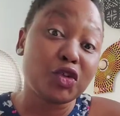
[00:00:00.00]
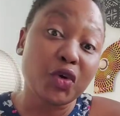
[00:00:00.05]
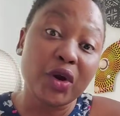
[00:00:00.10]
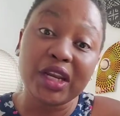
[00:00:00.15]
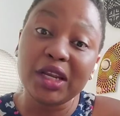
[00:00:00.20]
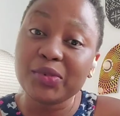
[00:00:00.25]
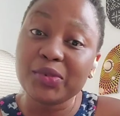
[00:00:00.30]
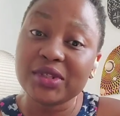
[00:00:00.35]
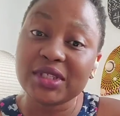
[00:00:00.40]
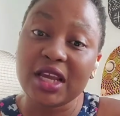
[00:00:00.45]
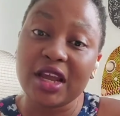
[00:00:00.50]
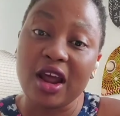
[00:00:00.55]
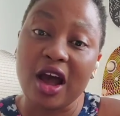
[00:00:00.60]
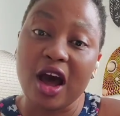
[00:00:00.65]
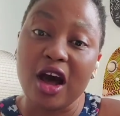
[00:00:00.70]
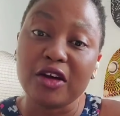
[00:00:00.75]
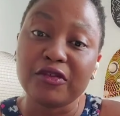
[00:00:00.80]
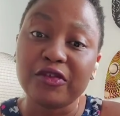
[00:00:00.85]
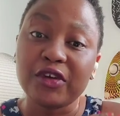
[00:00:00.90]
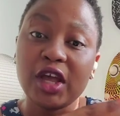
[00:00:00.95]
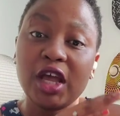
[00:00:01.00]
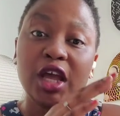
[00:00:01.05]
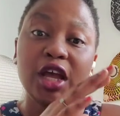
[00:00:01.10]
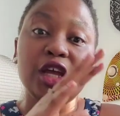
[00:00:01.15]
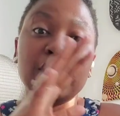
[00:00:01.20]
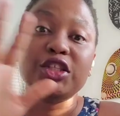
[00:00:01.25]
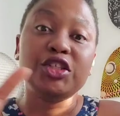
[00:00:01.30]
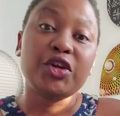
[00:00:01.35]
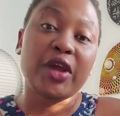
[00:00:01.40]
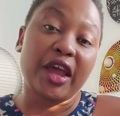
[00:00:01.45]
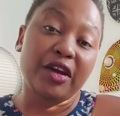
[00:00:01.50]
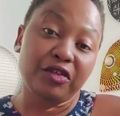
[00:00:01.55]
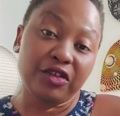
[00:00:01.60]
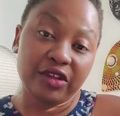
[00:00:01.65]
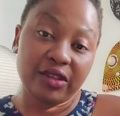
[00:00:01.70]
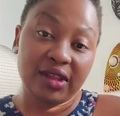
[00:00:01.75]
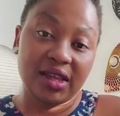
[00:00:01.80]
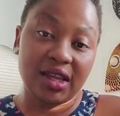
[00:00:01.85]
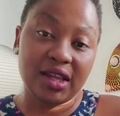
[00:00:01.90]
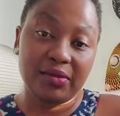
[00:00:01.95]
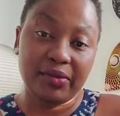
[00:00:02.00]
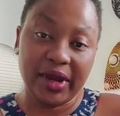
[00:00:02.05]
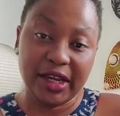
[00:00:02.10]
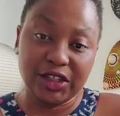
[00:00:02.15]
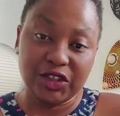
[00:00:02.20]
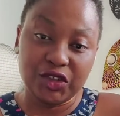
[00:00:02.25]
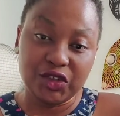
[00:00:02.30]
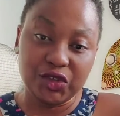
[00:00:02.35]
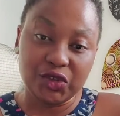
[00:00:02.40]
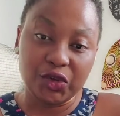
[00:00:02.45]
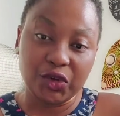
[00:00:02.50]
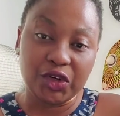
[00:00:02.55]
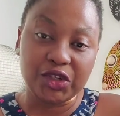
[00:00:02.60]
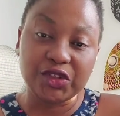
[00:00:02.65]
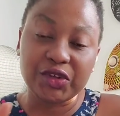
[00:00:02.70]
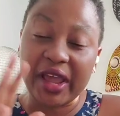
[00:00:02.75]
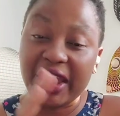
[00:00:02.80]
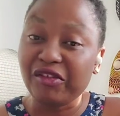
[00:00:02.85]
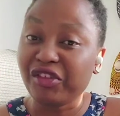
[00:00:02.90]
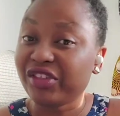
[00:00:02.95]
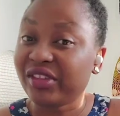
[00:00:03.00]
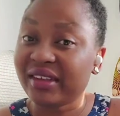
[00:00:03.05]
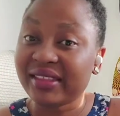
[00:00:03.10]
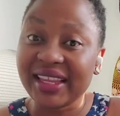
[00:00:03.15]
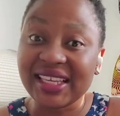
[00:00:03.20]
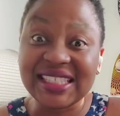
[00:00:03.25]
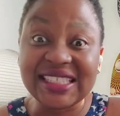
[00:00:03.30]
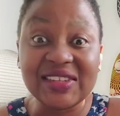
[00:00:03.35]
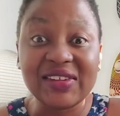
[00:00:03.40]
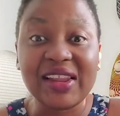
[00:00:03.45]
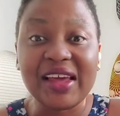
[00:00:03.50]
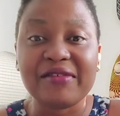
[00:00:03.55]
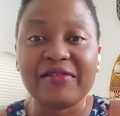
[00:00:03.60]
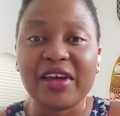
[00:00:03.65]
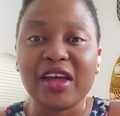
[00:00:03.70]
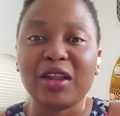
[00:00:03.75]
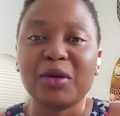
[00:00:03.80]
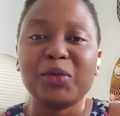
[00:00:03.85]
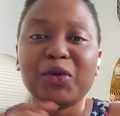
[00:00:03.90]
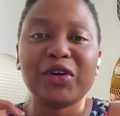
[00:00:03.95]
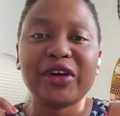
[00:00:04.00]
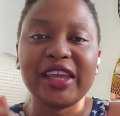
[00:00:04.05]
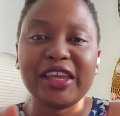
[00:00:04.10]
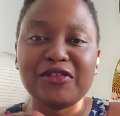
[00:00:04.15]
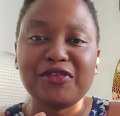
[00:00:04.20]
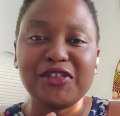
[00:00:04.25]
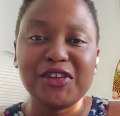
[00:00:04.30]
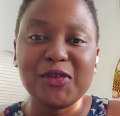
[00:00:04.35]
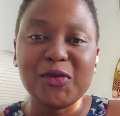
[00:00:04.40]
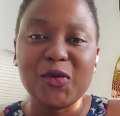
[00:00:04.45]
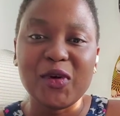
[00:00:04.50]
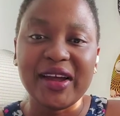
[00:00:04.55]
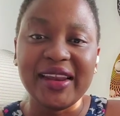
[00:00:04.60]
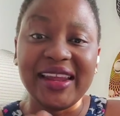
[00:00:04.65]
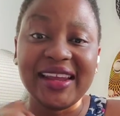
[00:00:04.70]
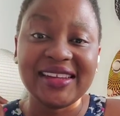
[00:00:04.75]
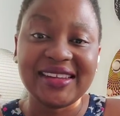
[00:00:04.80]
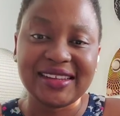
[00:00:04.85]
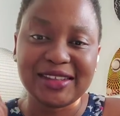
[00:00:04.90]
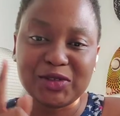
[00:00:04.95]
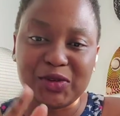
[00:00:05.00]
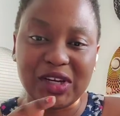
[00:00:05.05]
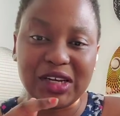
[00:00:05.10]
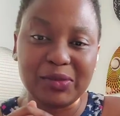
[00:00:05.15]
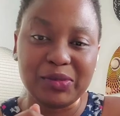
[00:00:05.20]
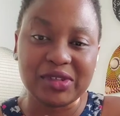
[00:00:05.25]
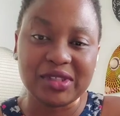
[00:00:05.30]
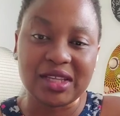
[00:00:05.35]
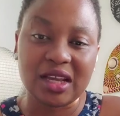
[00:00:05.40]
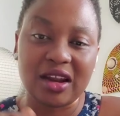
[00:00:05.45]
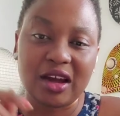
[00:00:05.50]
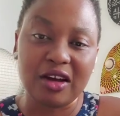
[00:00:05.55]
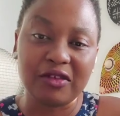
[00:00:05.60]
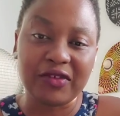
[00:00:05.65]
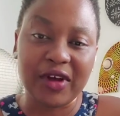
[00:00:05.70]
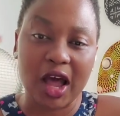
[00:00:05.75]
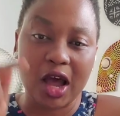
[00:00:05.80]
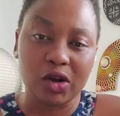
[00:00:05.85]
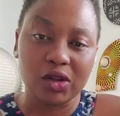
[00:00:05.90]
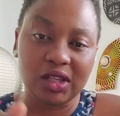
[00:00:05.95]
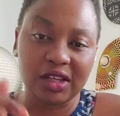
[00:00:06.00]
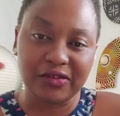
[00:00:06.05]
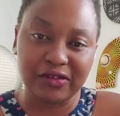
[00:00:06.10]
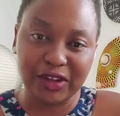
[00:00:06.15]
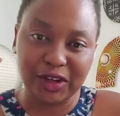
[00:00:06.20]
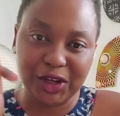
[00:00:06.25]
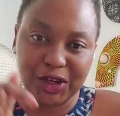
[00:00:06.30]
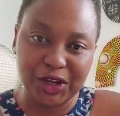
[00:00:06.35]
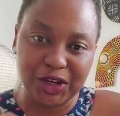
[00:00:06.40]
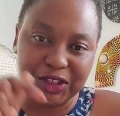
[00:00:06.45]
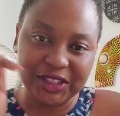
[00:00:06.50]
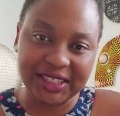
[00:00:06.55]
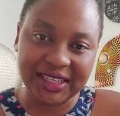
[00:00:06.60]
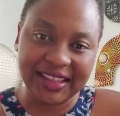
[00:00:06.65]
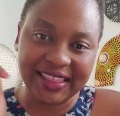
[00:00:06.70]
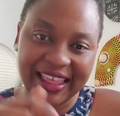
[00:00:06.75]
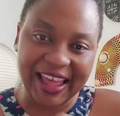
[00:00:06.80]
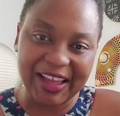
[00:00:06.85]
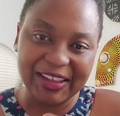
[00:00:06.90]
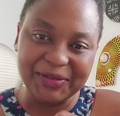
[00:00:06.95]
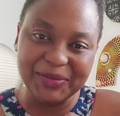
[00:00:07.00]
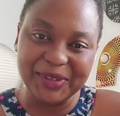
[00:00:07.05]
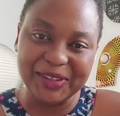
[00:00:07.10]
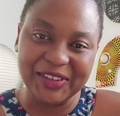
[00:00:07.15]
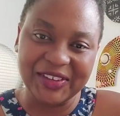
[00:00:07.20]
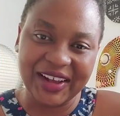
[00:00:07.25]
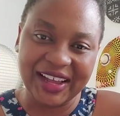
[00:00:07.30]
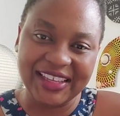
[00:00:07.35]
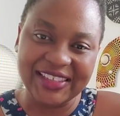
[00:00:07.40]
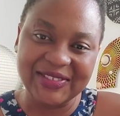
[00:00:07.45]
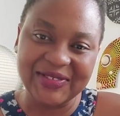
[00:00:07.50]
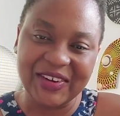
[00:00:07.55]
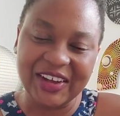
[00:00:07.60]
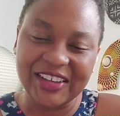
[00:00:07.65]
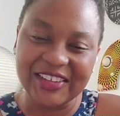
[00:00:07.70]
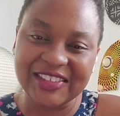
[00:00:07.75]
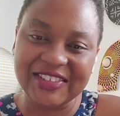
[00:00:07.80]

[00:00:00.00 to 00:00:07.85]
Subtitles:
20% off to everything in my store. So everything that's still available, if you wanted 20% off, I'll leave the code down below as well.